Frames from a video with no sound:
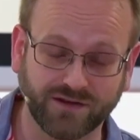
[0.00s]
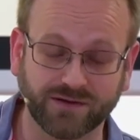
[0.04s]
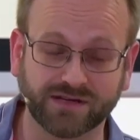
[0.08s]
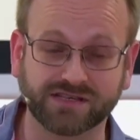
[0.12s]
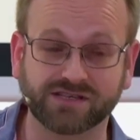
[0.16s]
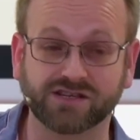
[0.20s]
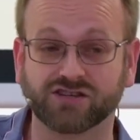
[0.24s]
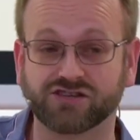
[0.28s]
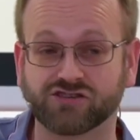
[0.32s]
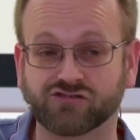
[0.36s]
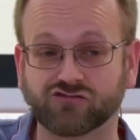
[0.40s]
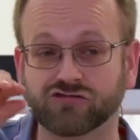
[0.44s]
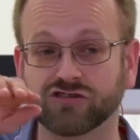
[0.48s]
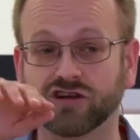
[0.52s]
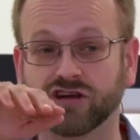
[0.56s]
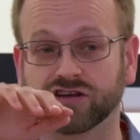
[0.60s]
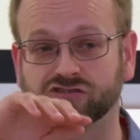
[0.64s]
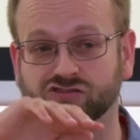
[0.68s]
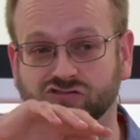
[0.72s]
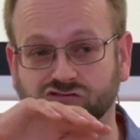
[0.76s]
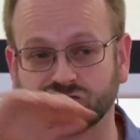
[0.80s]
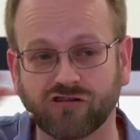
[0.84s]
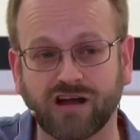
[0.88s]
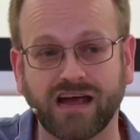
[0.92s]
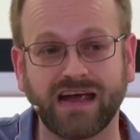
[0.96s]
It's a
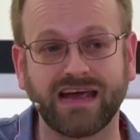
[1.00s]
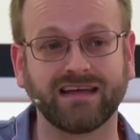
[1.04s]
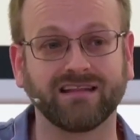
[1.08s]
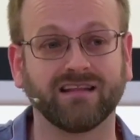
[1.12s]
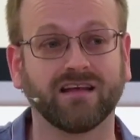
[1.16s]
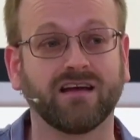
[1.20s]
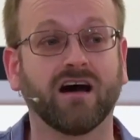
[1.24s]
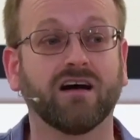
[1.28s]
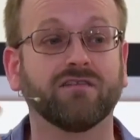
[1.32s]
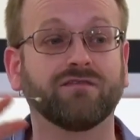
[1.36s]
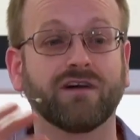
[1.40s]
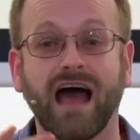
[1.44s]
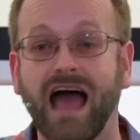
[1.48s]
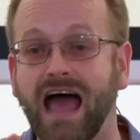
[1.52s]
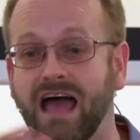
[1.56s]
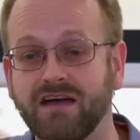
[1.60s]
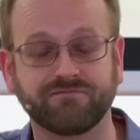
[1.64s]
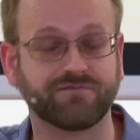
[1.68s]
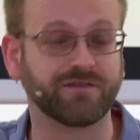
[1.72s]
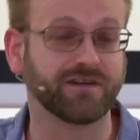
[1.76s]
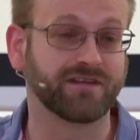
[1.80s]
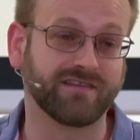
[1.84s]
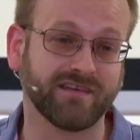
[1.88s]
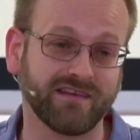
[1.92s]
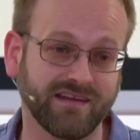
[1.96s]
trailer of
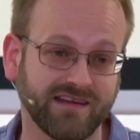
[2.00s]
everything